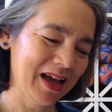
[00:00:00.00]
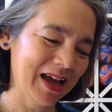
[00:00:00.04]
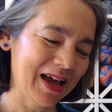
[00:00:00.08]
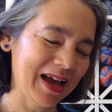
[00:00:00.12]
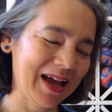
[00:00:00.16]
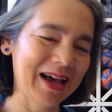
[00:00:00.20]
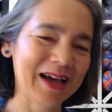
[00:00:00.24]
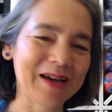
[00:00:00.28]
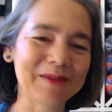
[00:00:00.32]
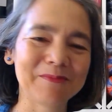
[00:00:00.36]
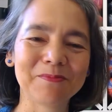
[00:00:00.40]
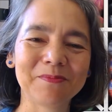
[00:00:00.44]

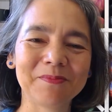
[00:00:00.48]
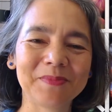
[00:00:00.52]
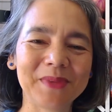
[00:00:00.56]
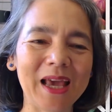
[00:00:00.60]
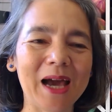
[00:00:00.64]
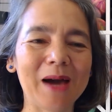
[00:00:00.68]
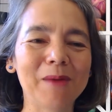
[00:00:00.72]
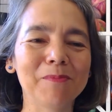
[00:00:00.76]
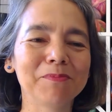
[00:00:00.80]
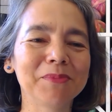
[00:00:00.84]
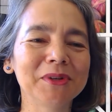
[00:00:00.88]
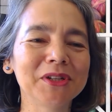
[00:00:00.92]

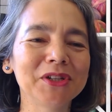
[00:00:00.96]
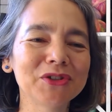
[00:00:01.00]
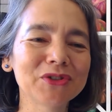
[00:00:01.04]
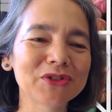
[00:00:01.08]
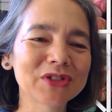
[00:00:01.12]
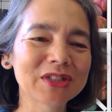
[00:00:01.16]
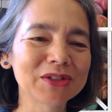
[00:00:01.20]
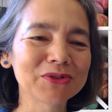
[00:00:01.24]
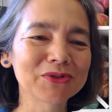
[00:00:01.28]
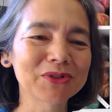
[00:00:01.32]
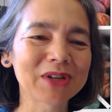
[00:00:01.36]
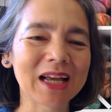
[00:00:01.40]
But you
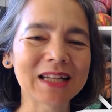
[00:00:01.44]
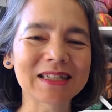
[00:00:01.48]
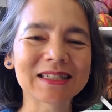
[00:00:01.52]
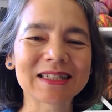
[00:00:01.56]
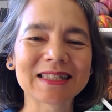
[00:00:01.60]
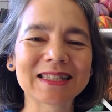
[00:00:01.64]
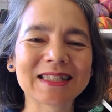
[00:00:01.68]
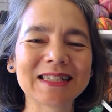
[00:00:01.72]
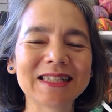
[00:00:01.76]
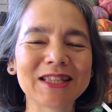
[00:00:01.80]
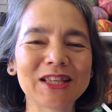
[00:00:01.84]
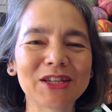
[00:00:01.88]
still get to
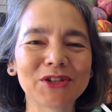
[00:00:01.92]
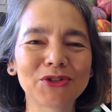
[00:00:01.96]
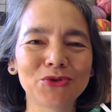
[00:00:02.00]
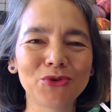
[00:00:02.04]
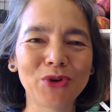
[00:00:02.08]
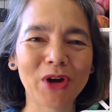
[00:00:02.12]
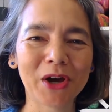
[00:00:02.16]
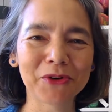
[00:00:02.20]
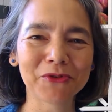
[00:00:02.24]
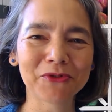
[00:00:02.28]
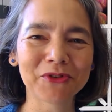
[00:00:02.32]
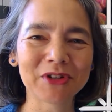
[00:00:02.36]
see the
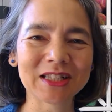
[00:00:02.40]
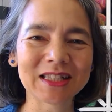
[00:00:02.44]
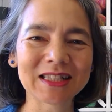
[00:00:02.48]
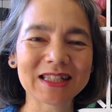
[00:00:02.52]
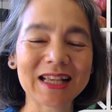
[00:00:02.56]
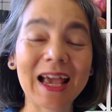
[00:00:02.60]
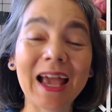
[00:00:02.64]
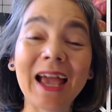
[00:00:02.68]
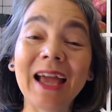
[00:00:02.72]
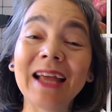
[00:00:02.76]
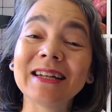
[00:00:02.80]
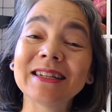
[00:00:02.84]
200s
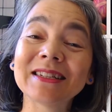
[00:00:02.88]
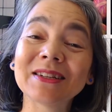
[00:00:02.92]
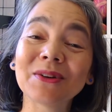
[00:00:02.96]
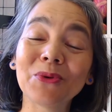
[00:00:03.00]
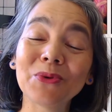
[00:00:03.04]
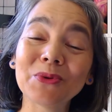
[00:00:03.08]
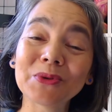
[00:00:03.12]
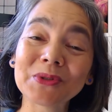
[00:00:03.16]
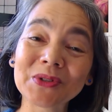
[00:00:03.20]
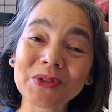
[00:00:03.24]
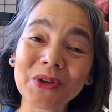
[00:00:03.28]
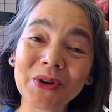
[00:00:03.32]
and
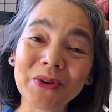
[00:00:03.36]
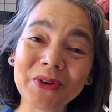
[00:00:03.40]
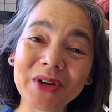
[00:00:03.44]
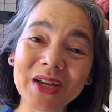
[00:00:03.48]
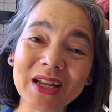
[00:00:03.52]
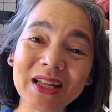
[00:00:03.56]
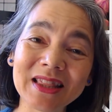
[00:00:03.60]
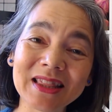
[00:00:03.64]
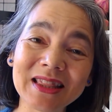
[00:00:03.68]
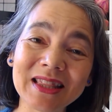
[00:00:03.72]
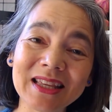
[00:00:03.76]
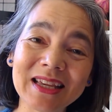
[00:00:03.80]
also
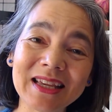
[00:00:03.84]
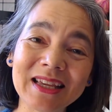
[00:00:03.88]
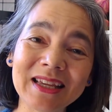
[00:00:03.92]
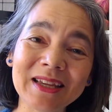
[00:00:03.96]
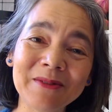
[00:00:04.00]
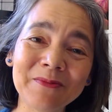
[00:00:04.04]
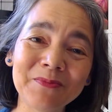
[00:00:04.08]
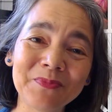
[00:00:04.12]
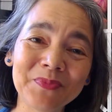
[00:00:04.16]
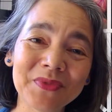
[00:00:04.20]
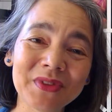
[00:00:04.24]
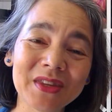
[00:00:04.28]
in the